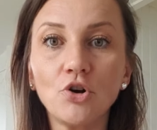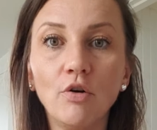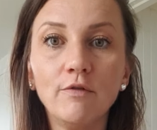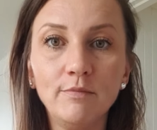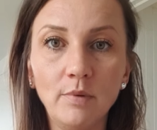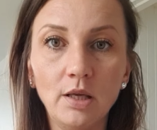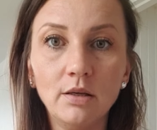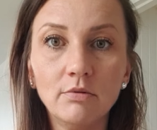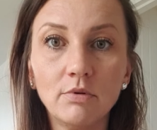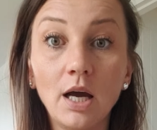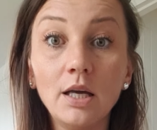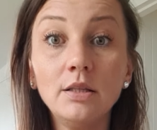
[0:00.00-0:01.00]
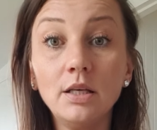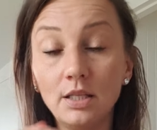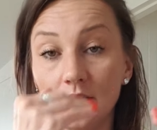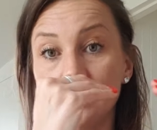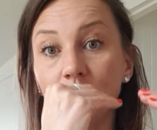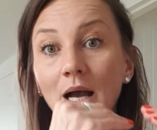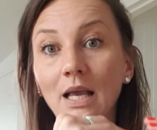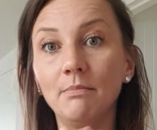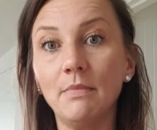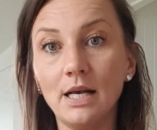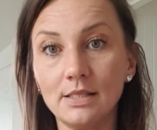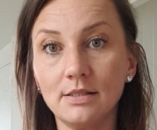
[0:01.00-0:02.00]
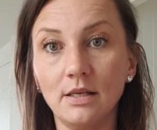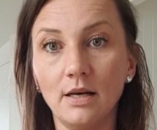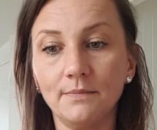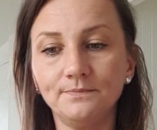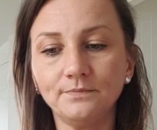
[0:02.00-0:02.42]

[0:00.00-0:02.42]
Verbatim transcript: of me, right? It is my master.